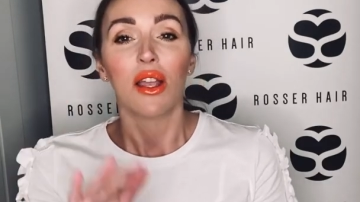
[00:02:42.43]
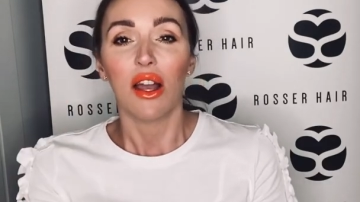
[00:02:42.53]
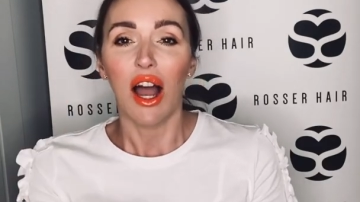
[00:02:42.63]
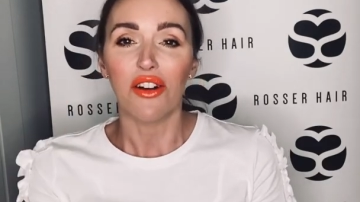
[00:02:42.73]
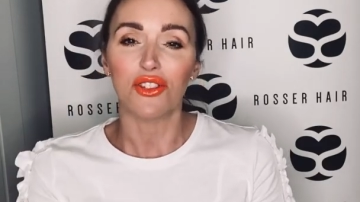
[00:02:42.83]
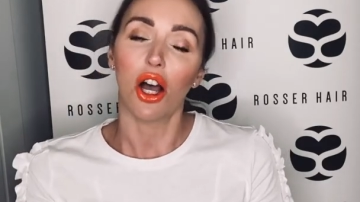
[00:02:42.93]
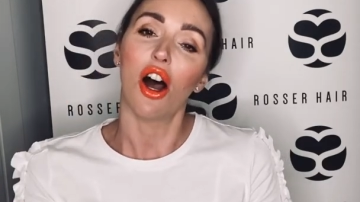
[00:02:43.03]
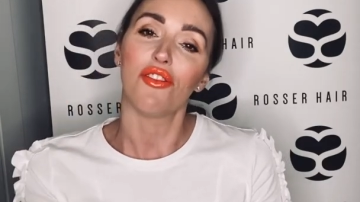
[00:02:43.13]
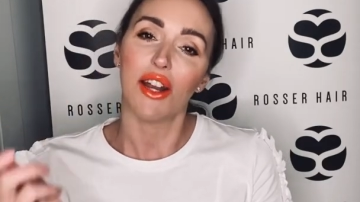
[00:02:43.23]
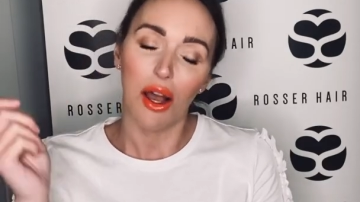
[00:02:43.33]
After
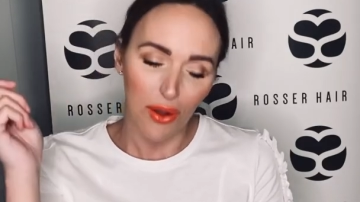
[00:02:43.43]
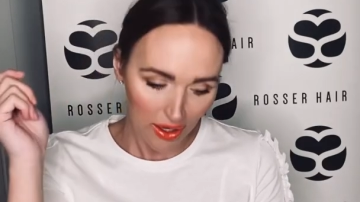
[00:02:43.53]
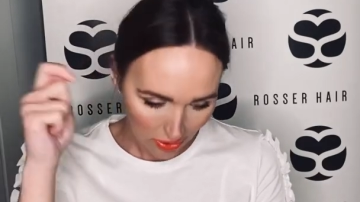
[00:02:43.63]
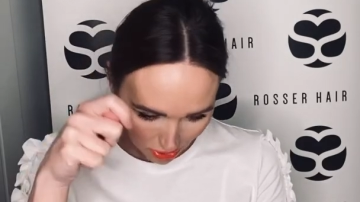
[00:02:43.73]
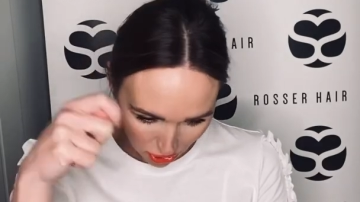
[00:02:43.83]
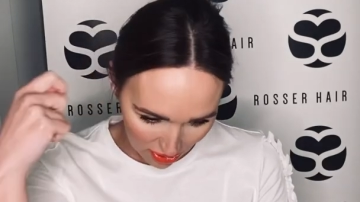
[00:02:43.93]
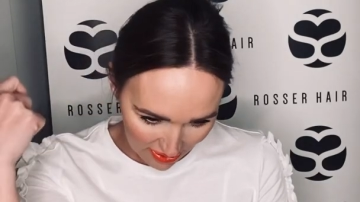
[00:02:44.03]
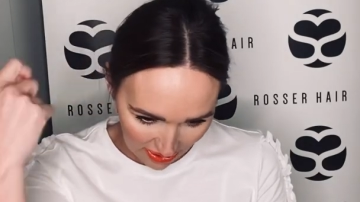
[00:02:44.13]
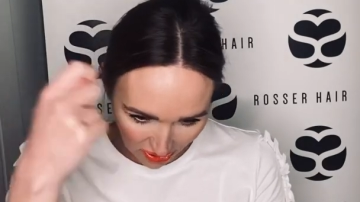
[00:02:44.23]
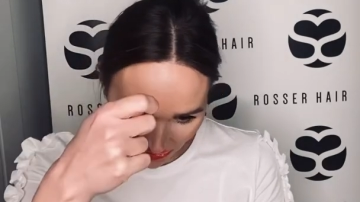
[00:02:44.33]
half an hour, just
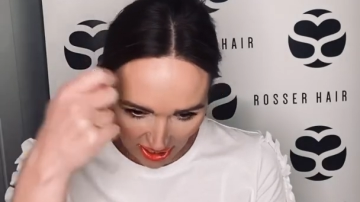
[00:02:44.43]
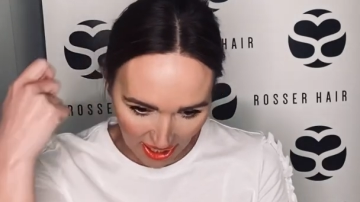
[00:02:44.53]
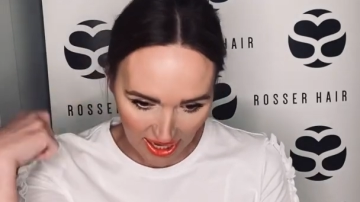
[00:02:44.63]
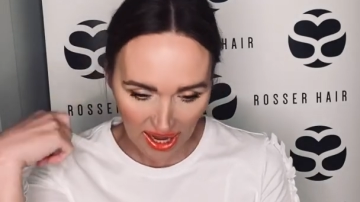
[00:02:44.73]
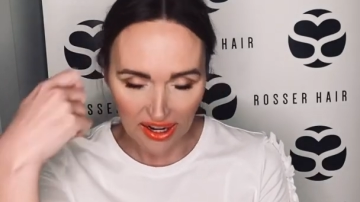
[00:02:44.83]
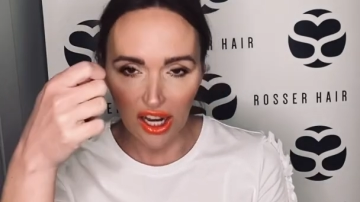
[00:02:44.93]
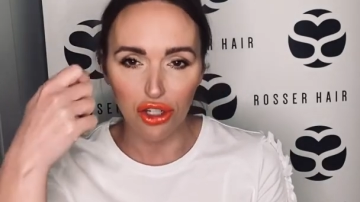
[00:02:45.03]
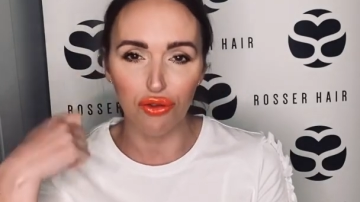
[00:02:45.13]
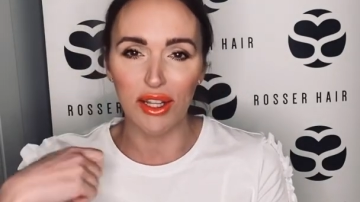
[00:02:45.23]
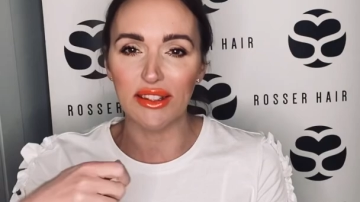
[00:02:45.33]
give your hair a nice
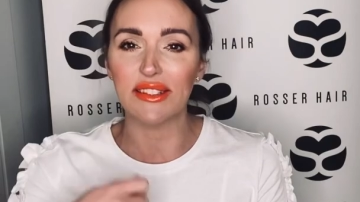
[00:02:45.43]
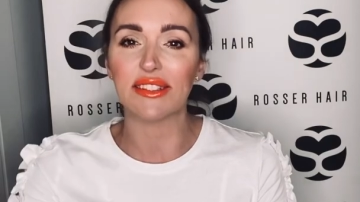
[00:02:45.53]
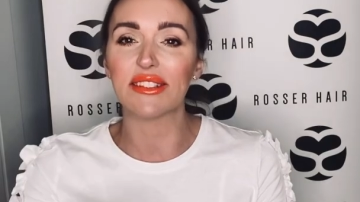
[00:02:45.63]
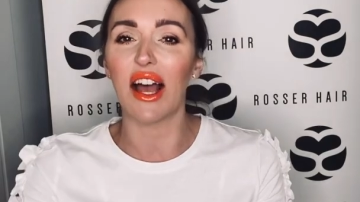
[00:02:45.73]
rinse